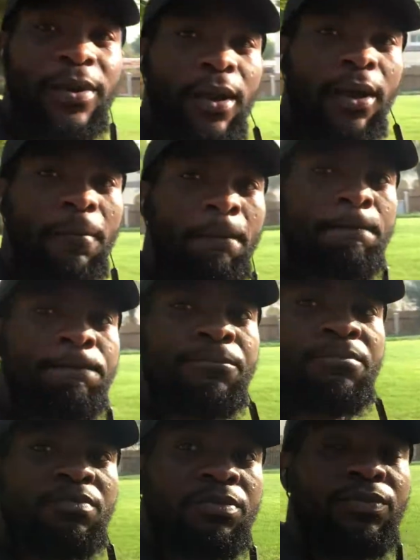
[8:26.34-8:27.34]
here,
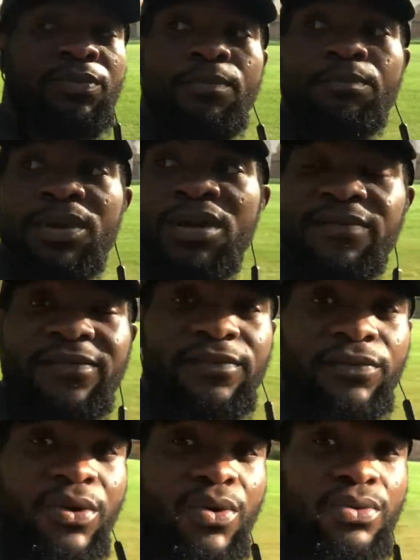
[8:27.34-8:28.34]
beautiful
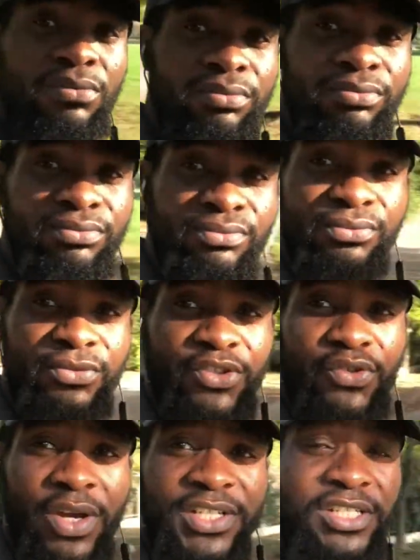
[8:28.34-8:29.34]
view.
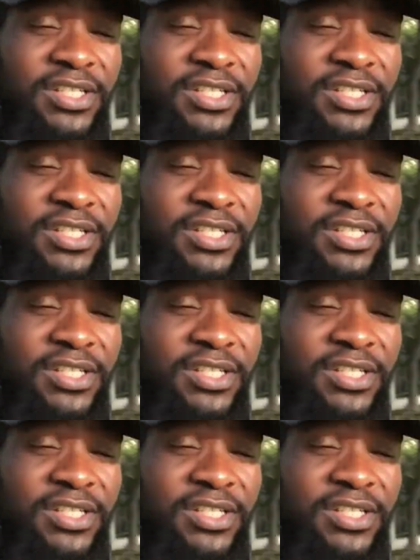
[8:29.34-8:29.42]
So